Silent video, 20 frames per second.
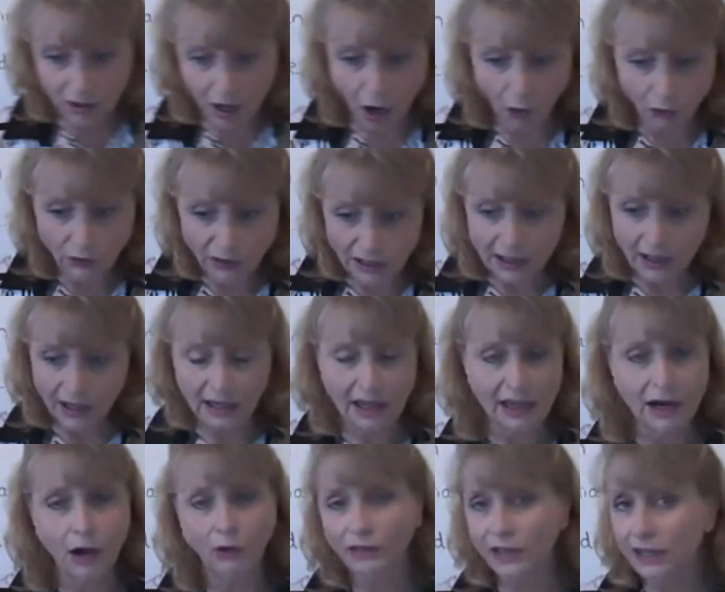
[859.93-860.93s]
only
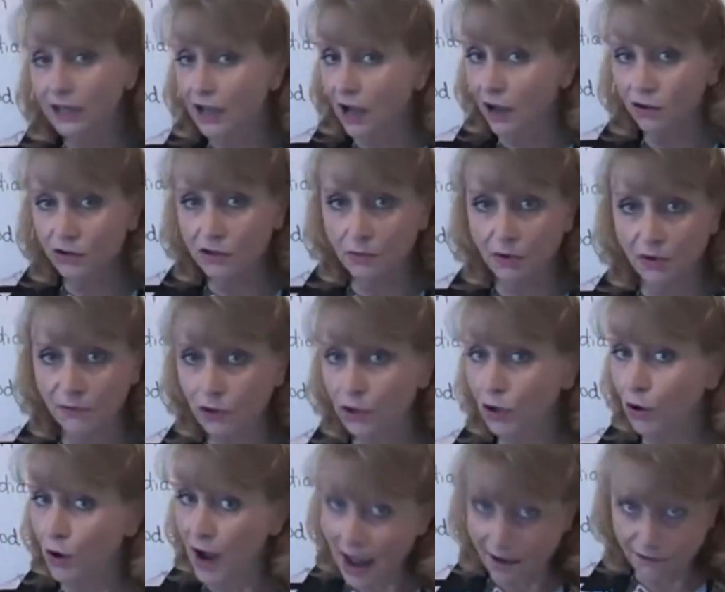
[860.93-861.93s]
can only go to, if you
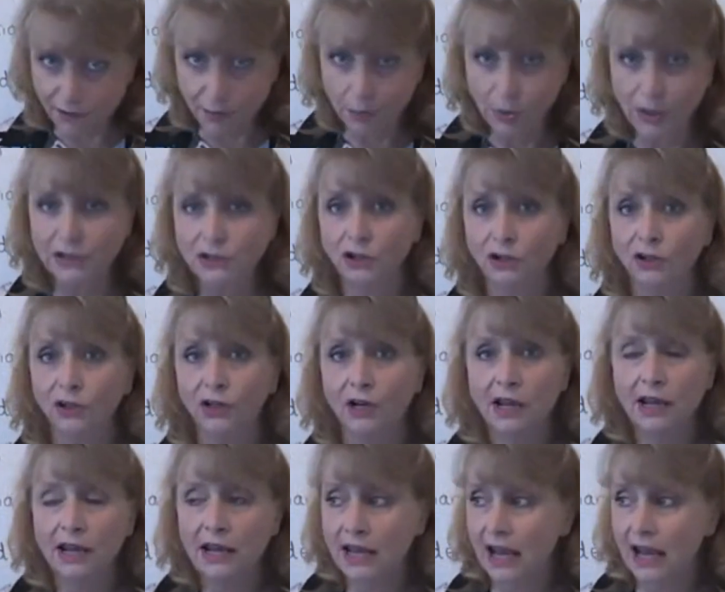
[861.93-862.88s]
don't have a printer